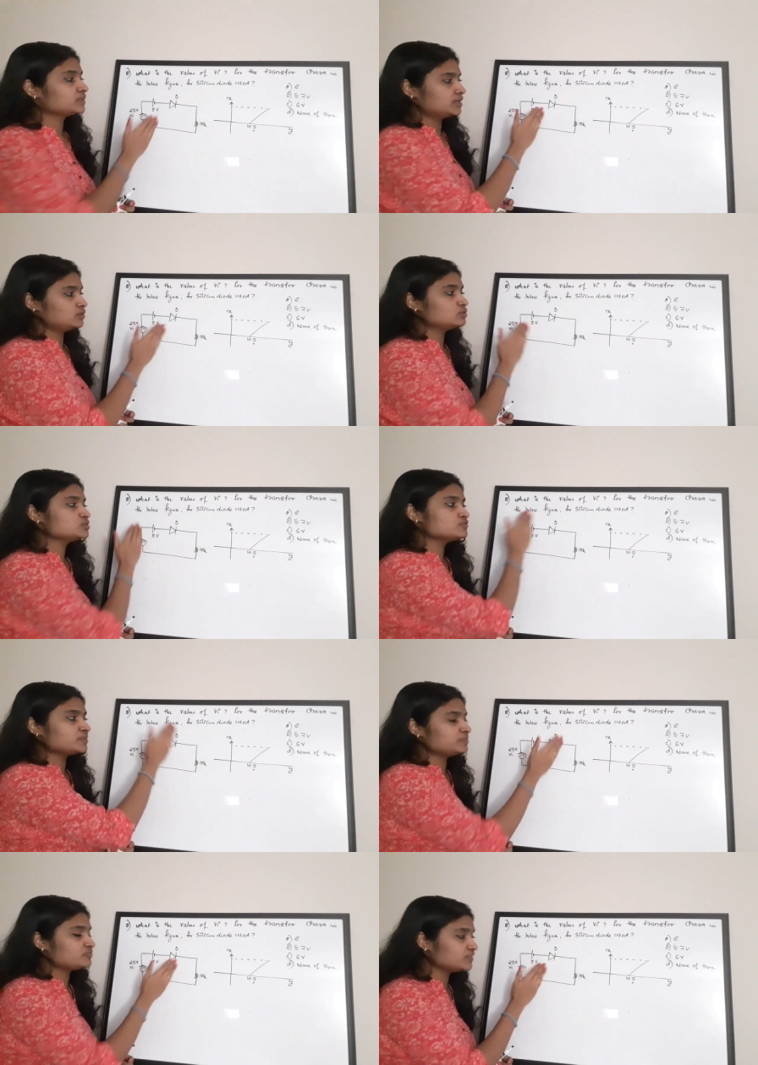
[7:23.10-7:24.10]
And also
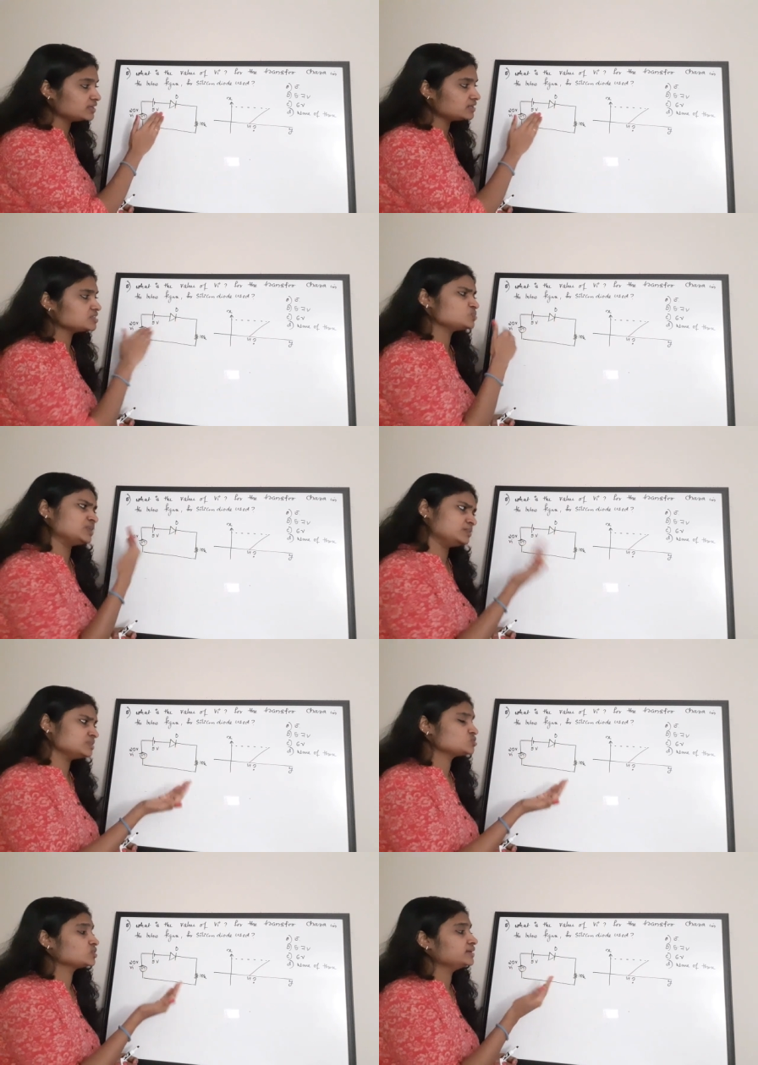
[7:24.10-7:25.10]
from the figure it is very
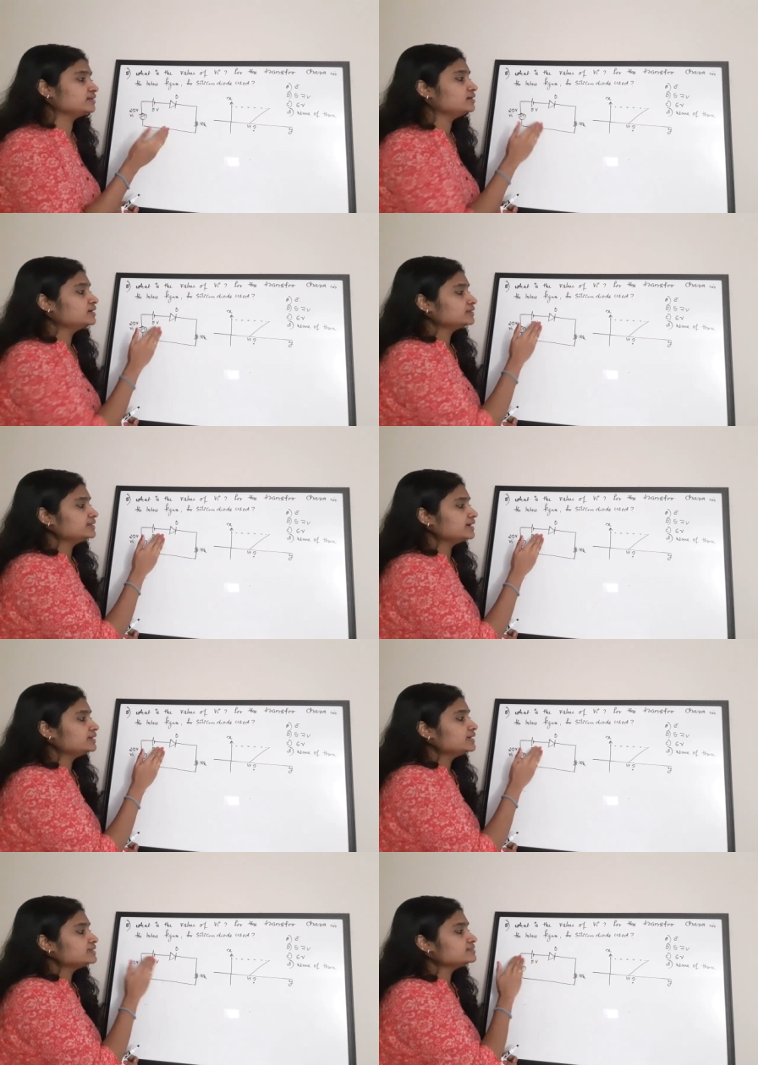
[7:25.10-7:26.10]
much clear
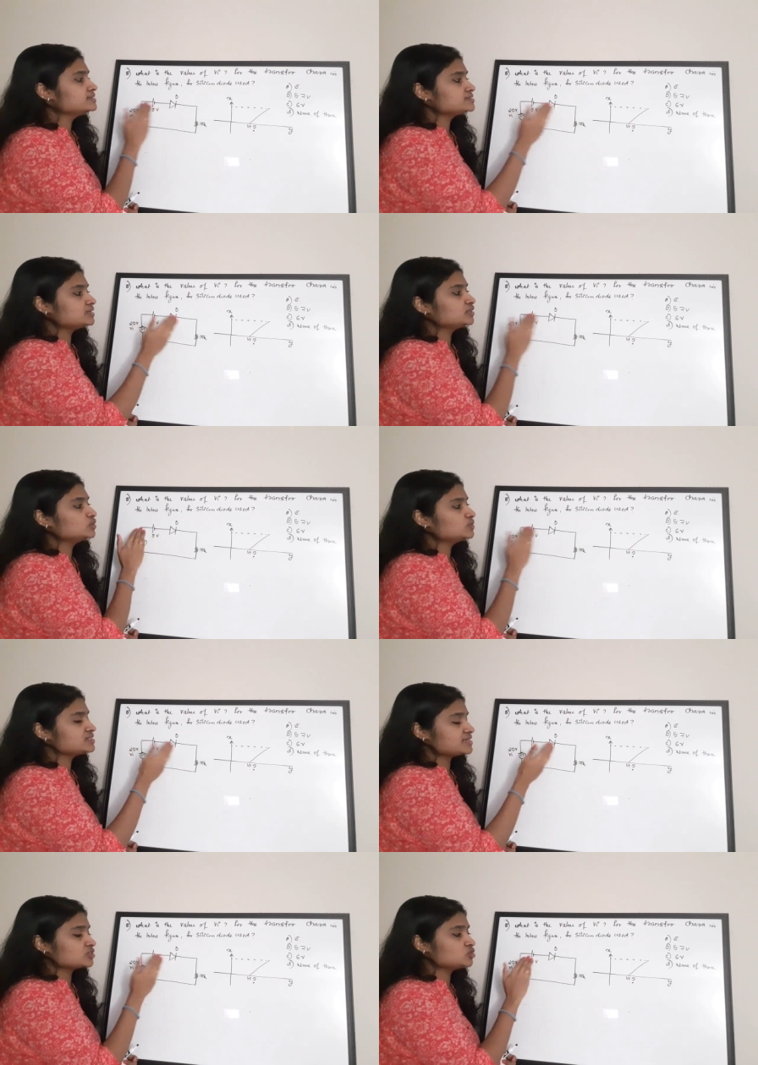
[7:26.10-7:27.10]
that this circuit
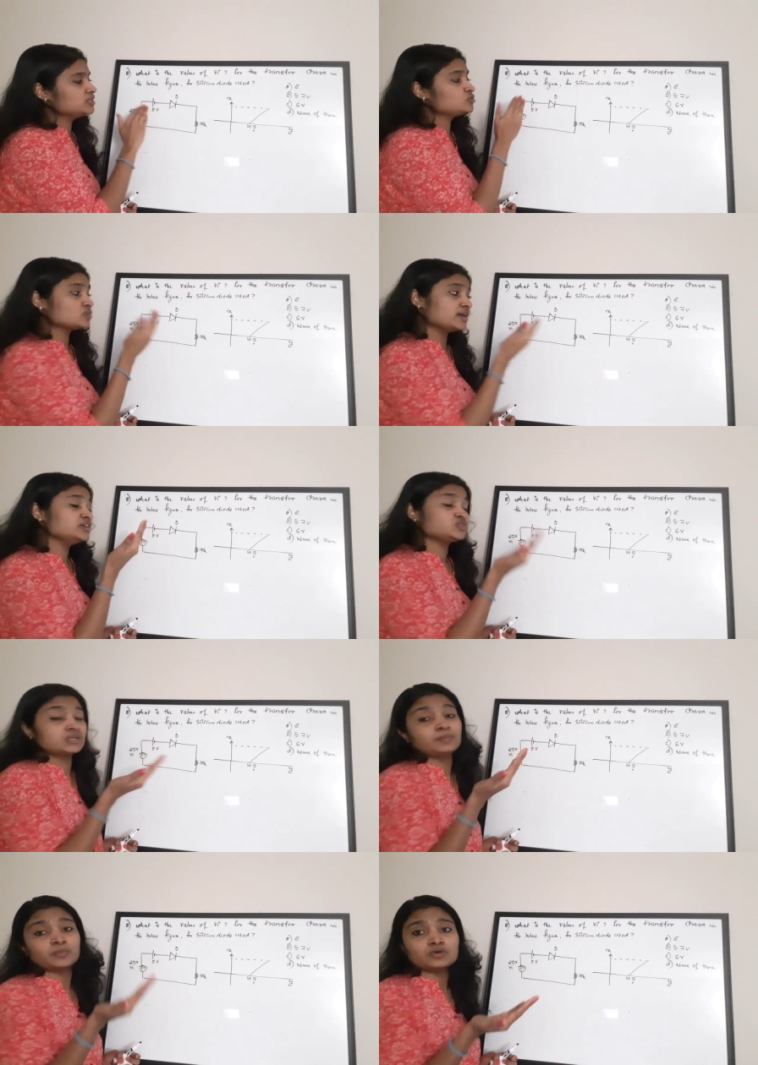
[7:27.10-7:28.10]
is actually trying to
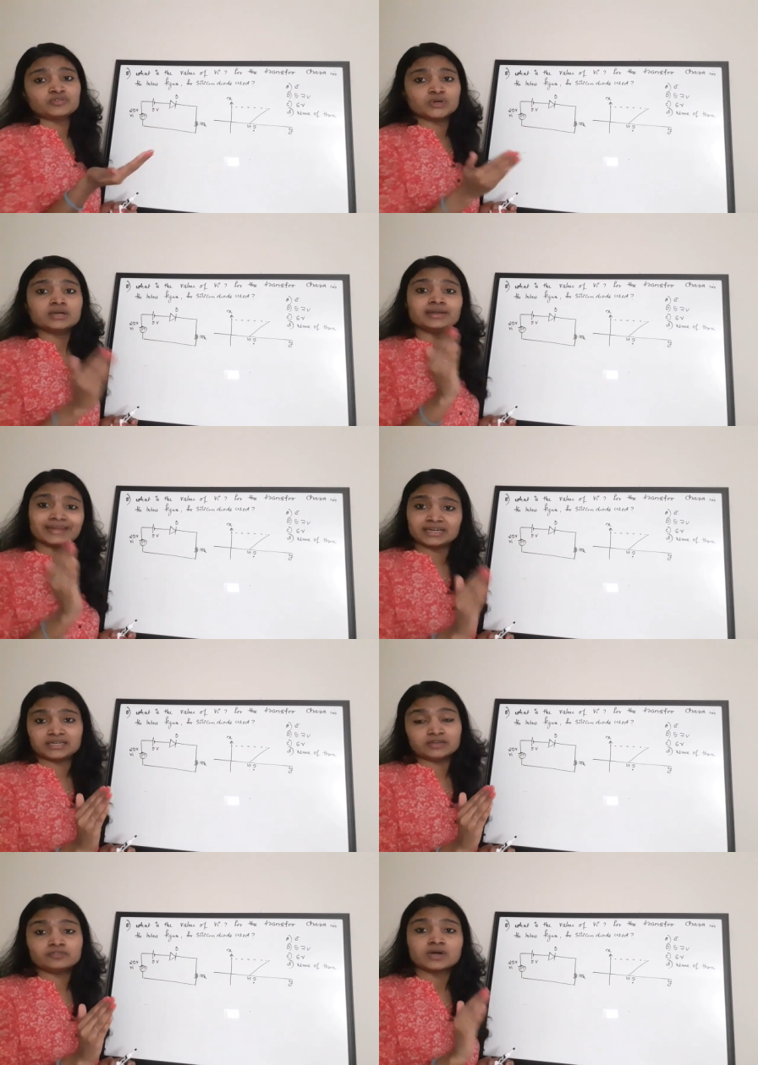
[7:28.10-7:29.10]
clip off your
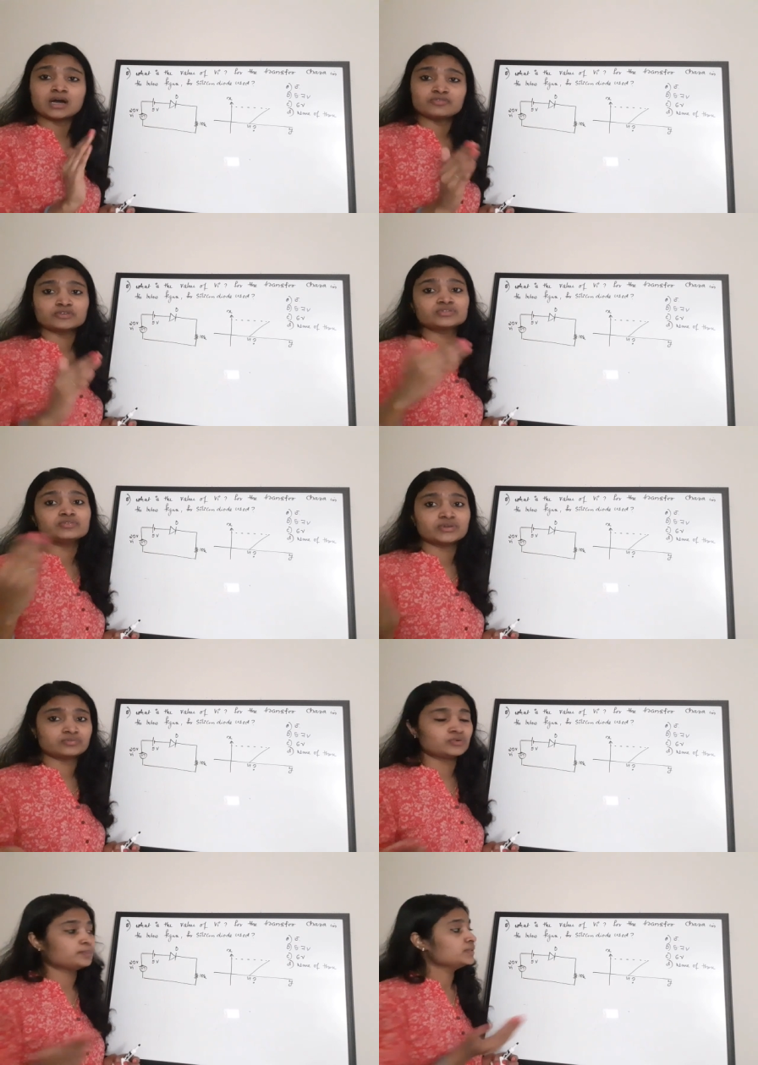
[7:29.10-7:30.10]
negative half of the
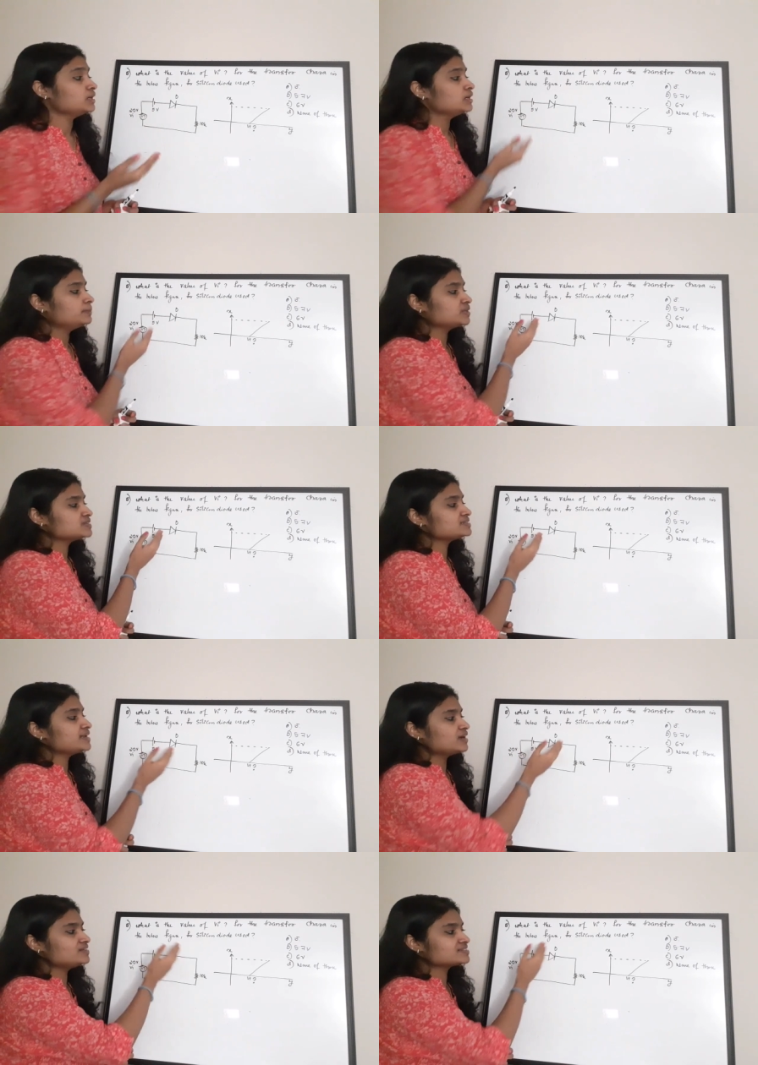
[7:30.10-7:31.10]
waveform because the
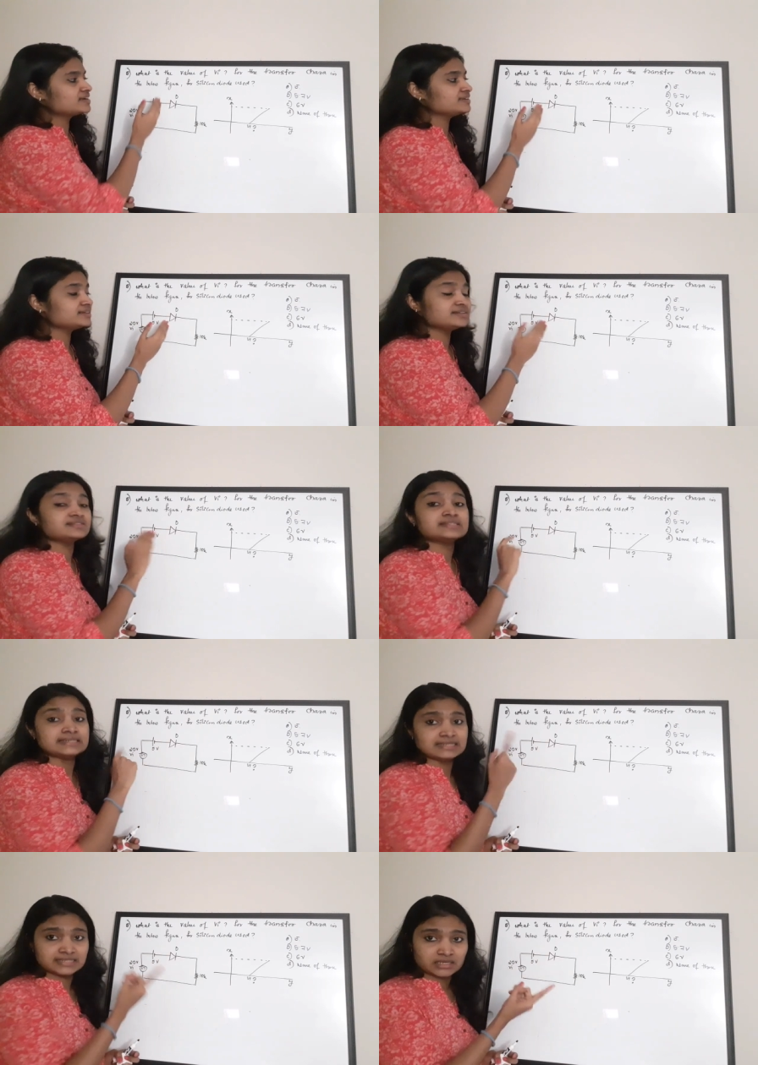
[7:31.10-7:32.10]
diode is connected in
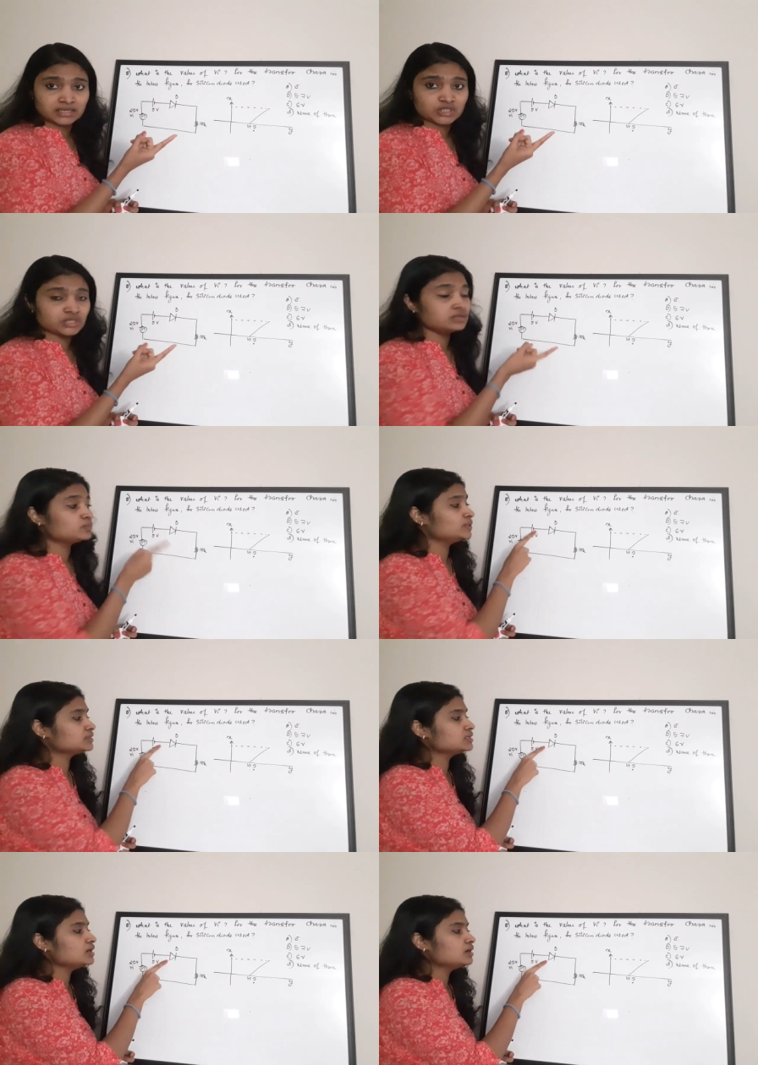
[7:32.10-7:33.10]
series connection
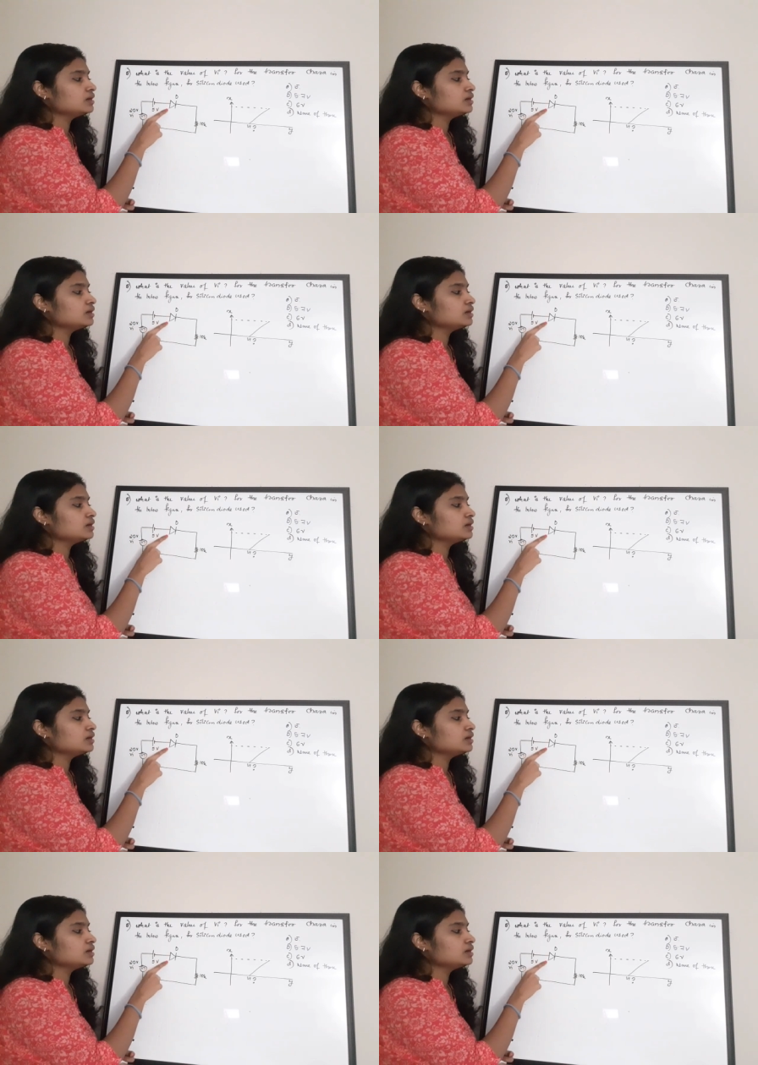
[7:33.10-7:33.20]
with the